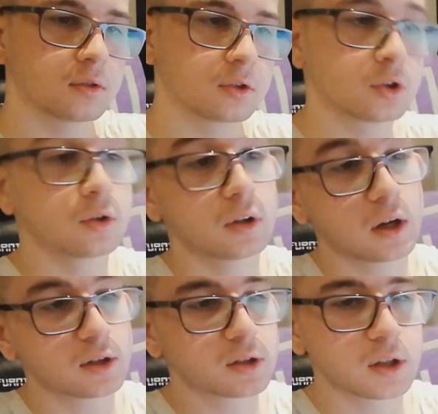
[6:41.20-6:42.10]
dual
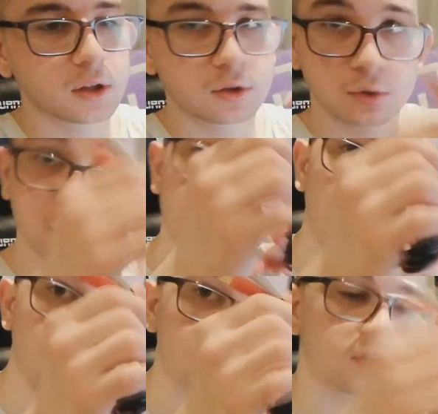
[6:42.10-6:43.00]
RCA to
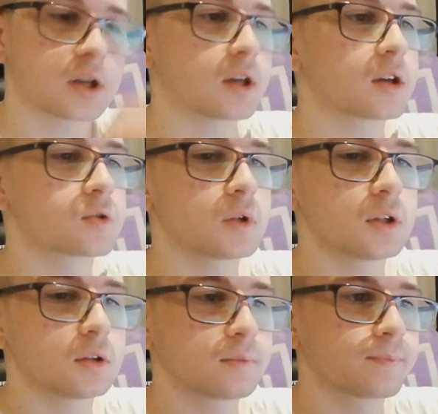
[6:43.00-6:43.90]
RCA as
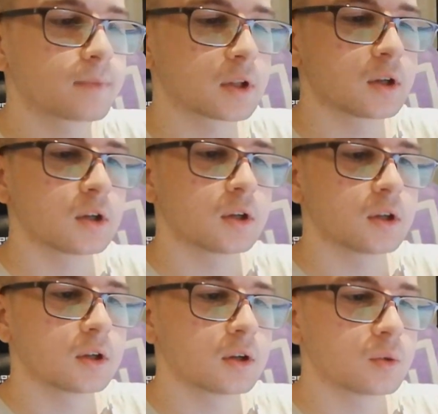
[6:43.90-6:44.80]
well,
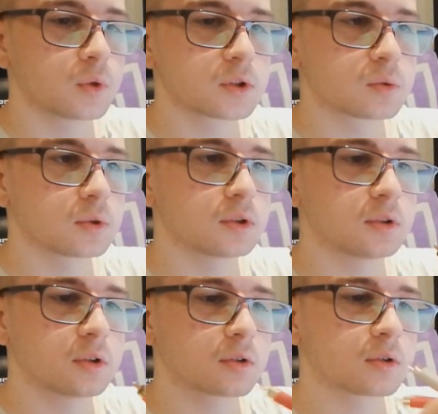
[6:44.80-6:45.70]
which we're
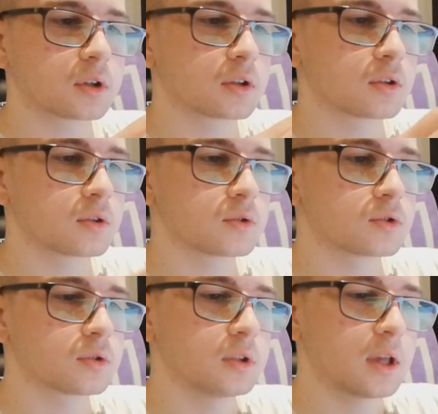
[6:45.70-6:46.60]
not gonna use
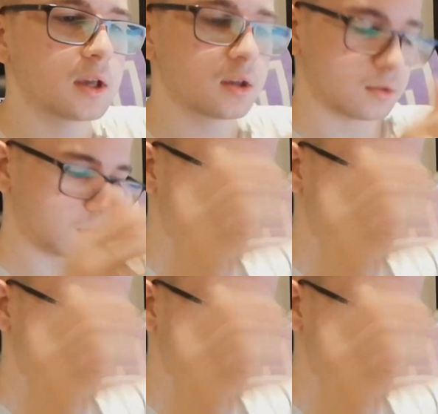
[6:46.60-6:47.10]
today.